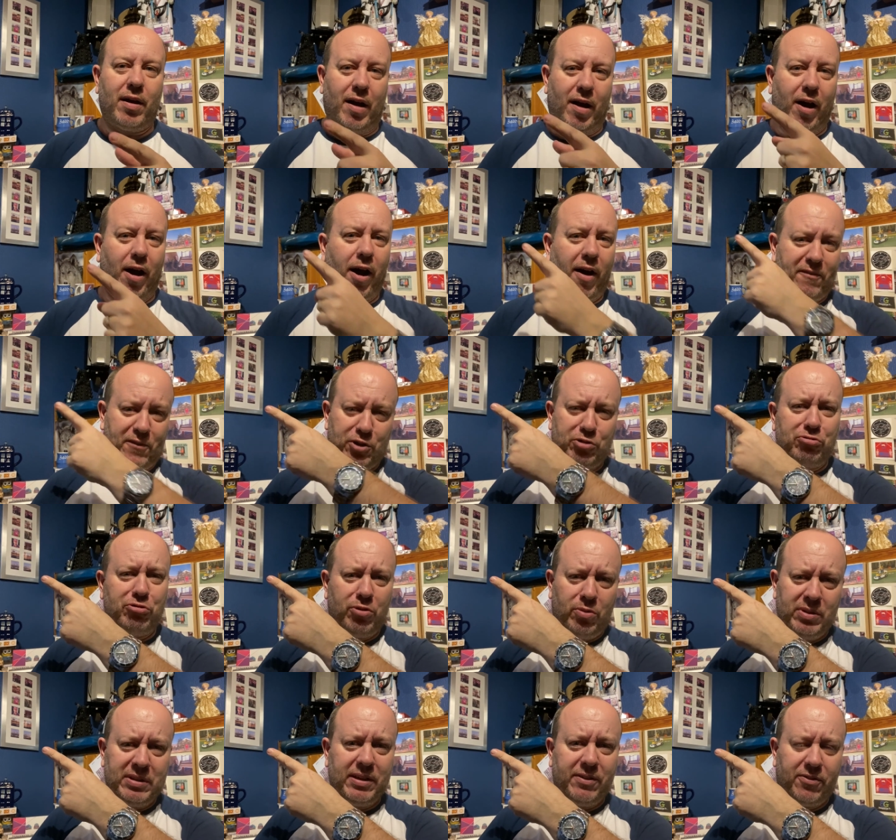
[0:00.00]
I've just
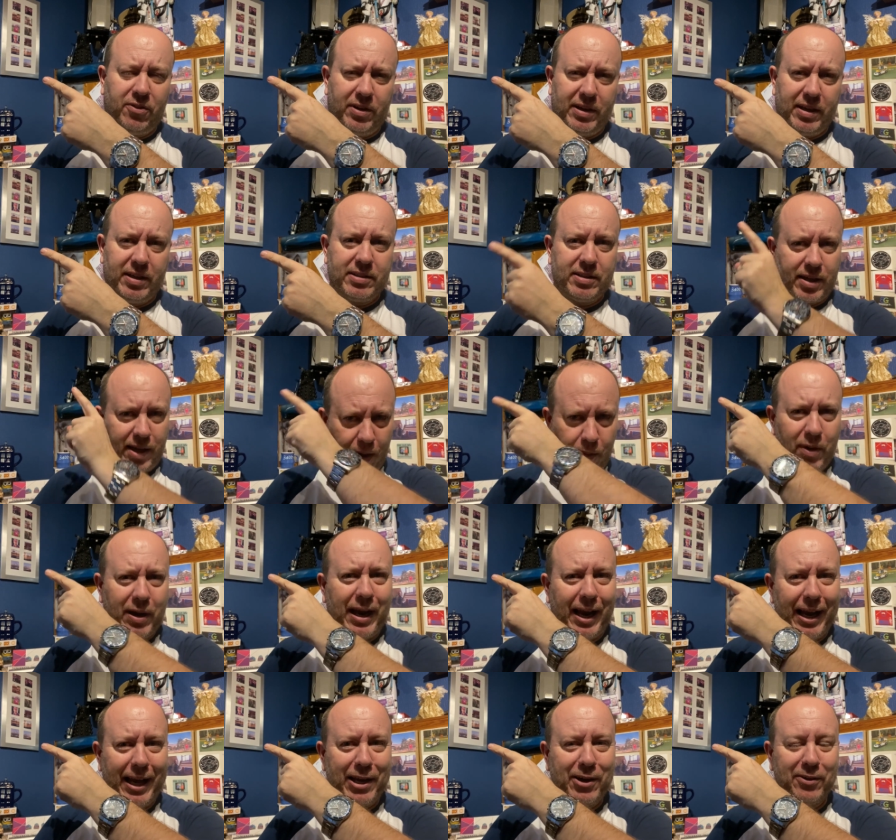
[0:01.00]
ruined it for you. So go and
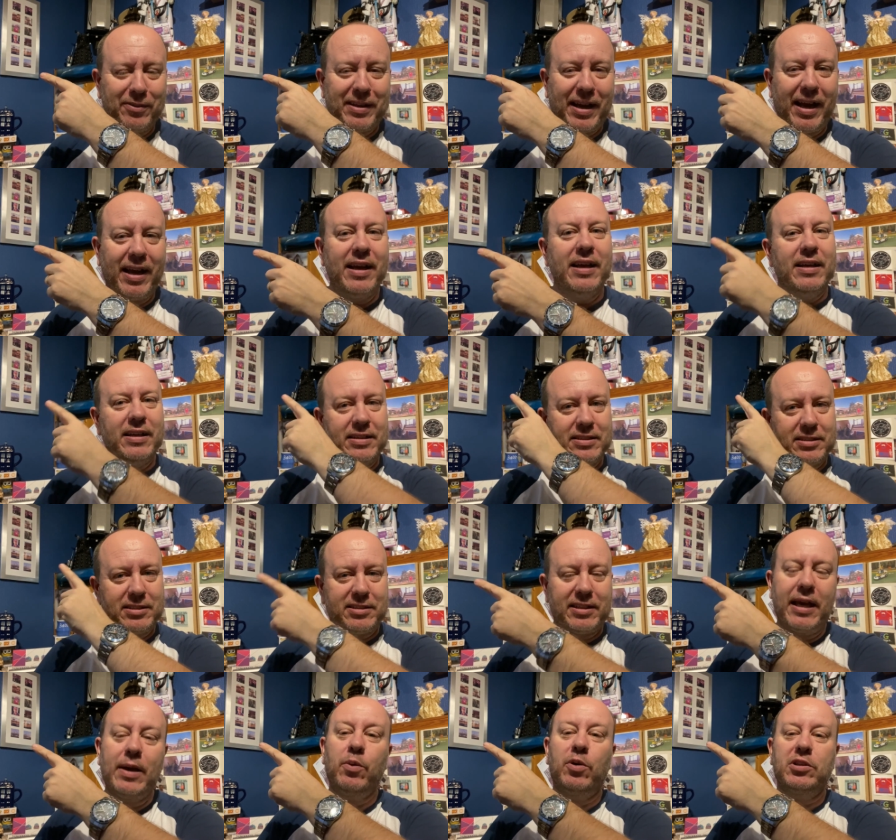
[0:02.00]
click on that,
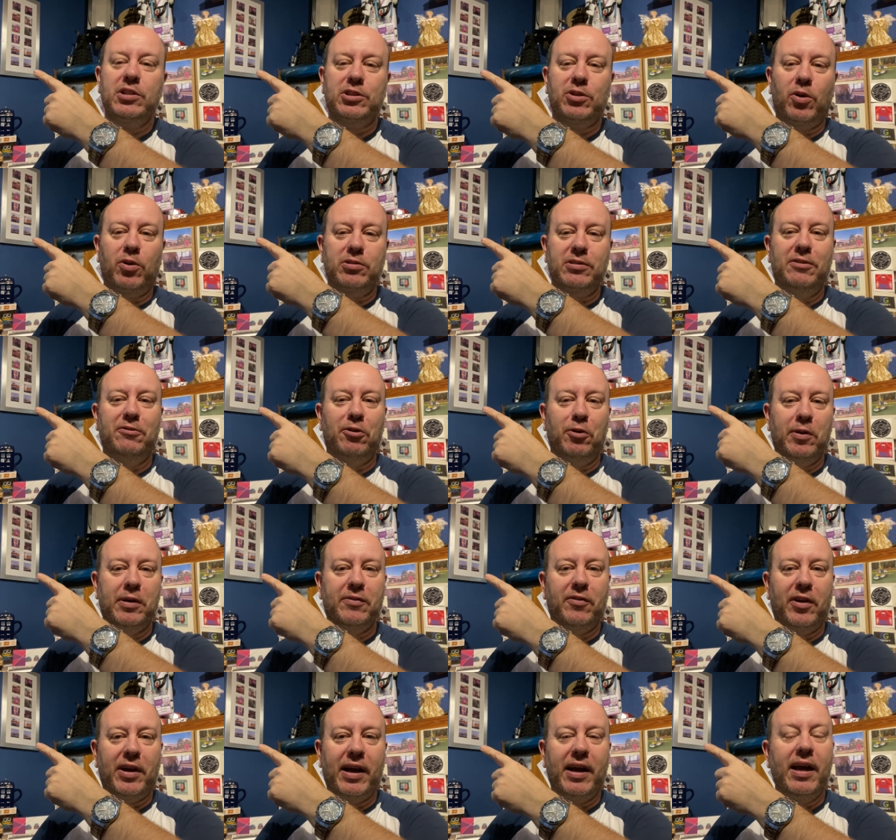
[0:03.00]
see what songs I've ruined
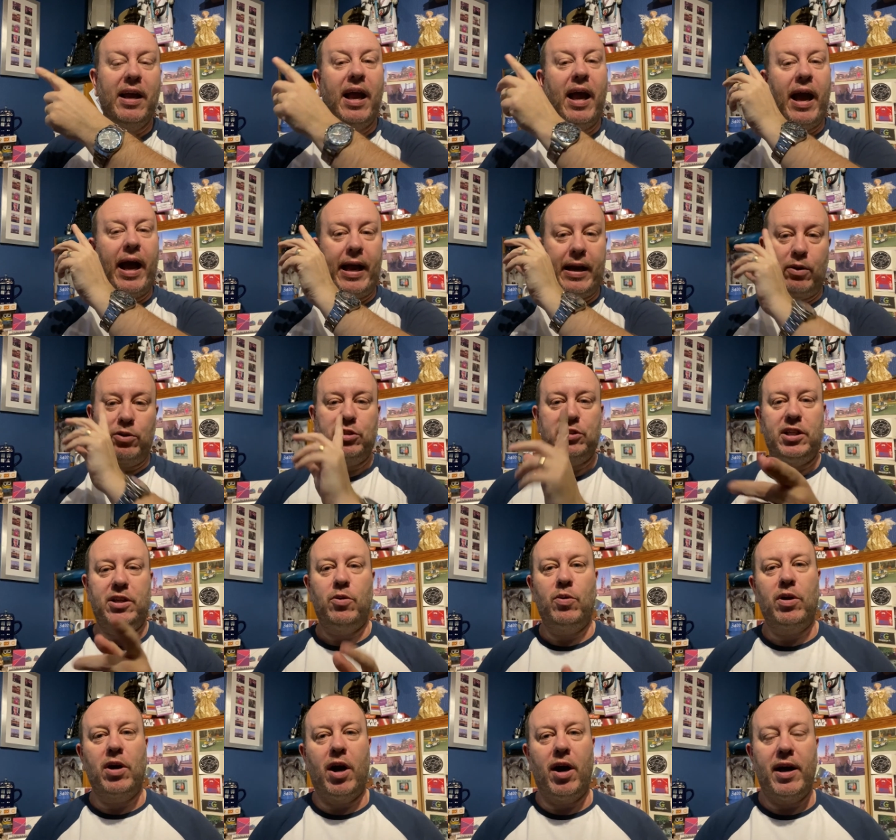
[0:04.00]
for you, and I'll see you
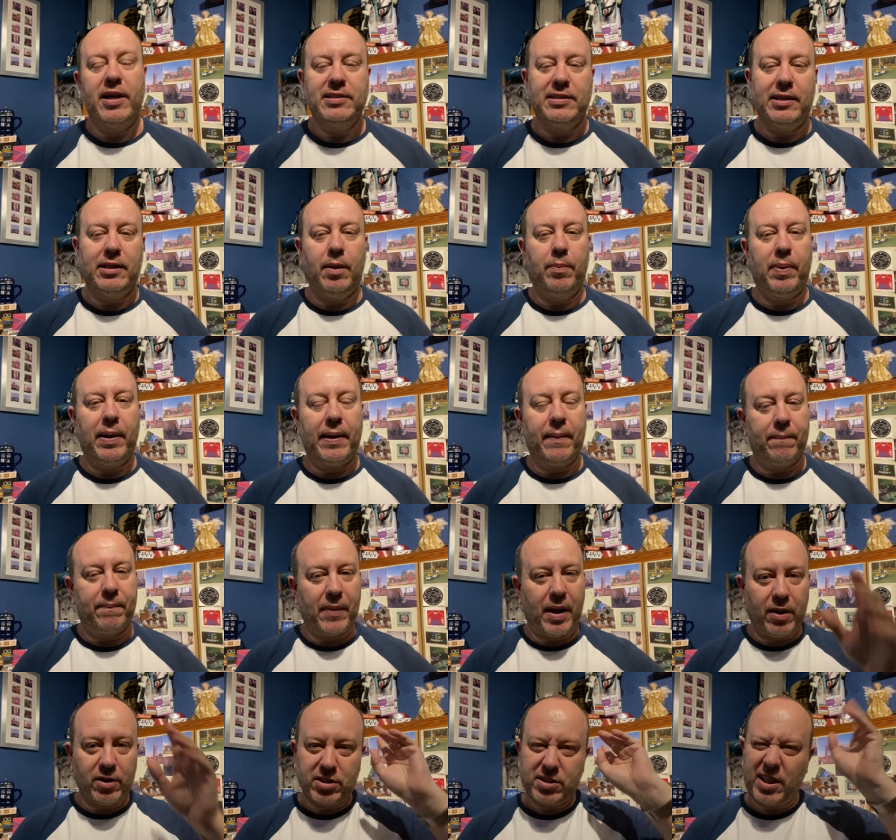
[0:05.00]
guys in a bit.
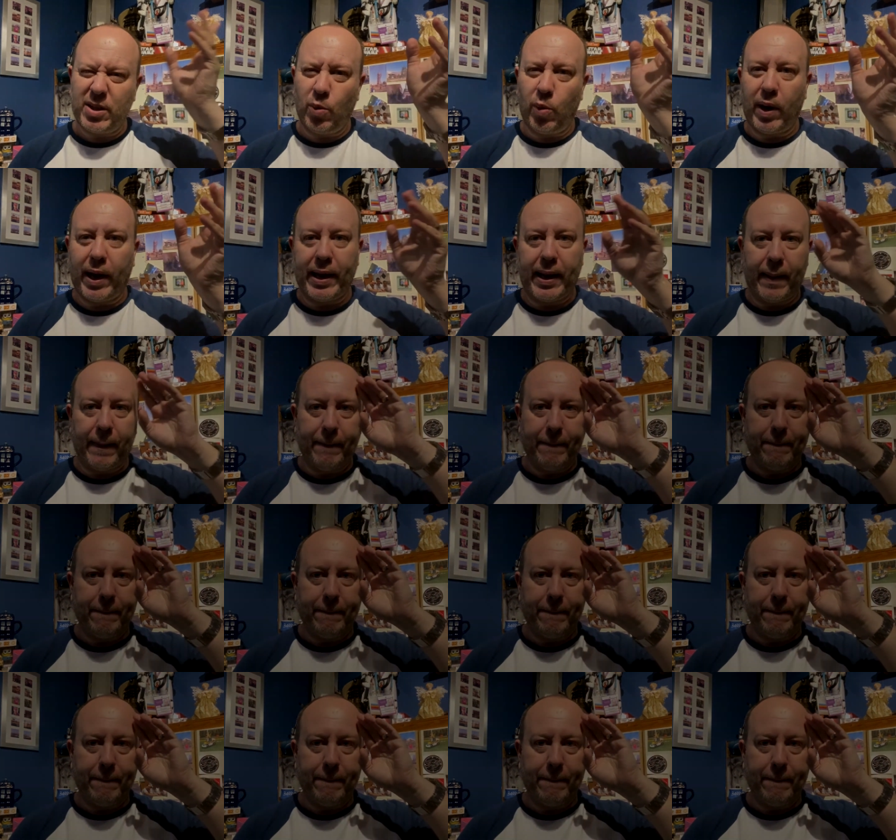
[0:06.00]
I'll see you all later.